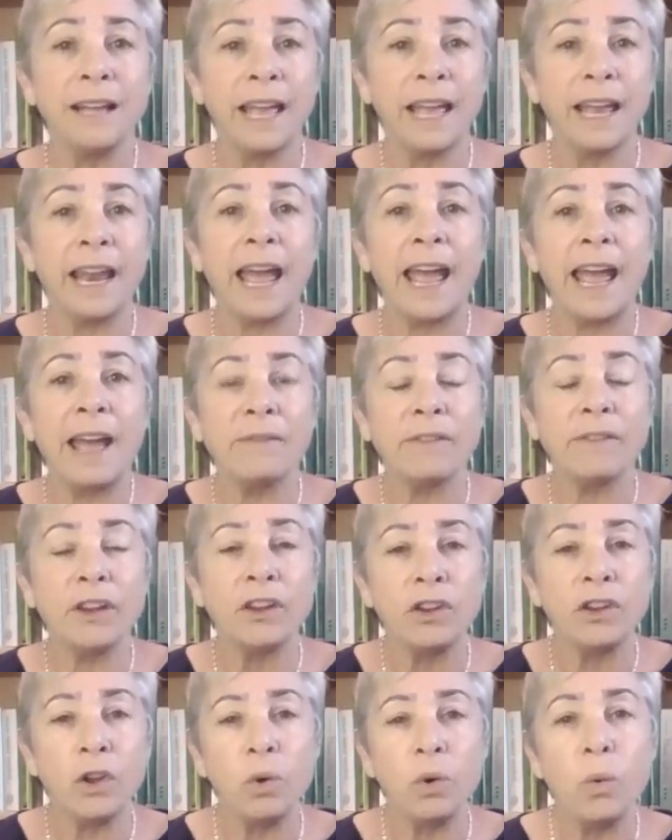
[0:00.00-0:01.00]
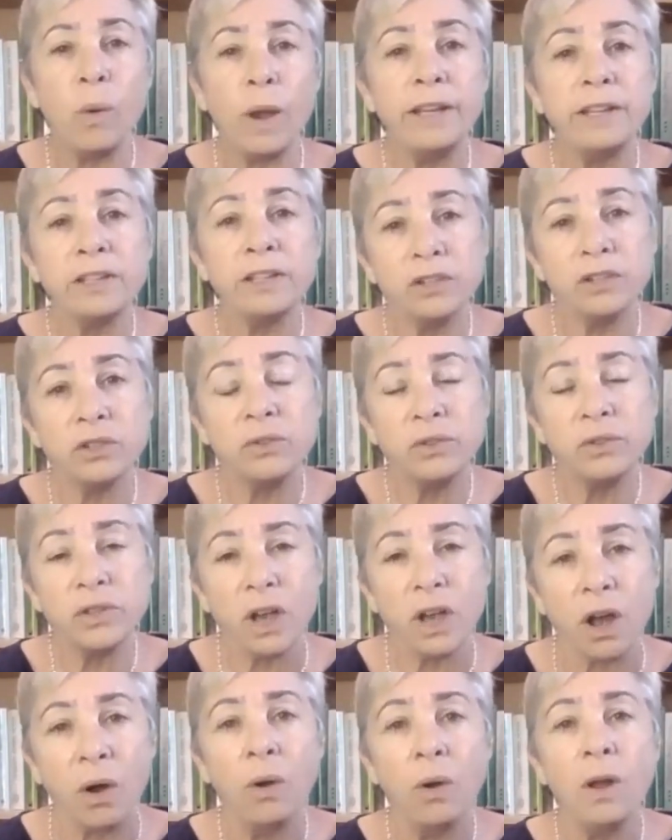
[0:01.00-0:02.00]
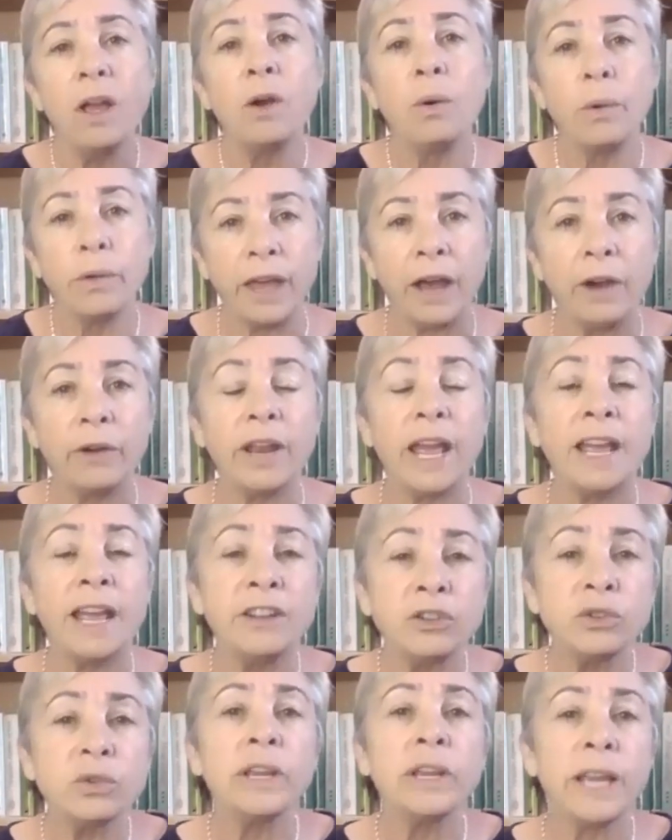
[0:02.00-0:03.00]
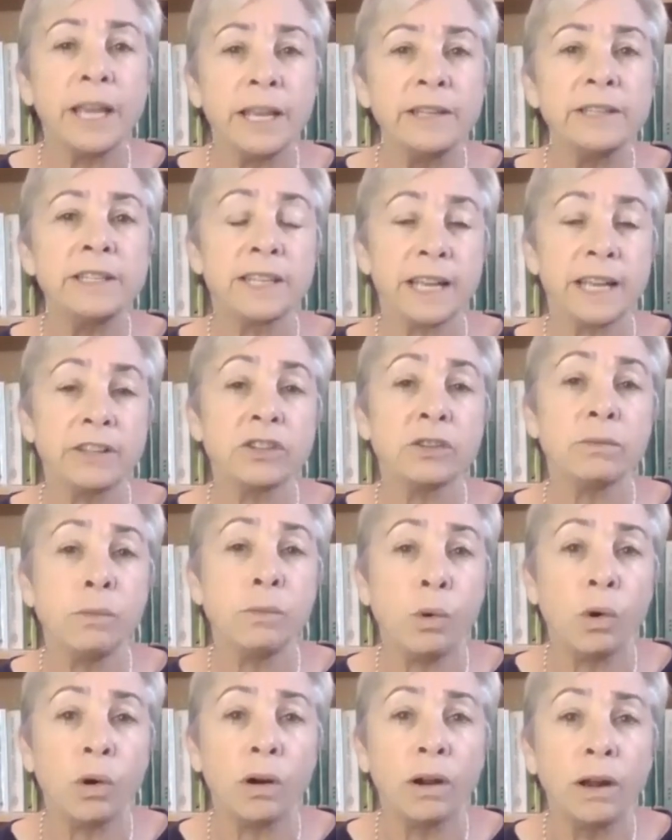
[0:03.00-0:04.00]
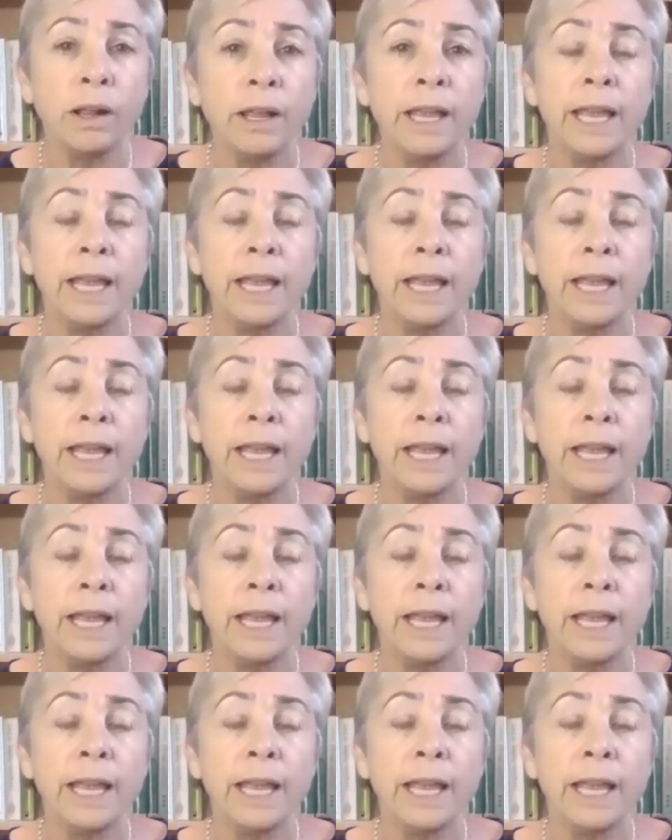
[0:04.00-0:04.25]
And I have no way to do so without entering in to get to more.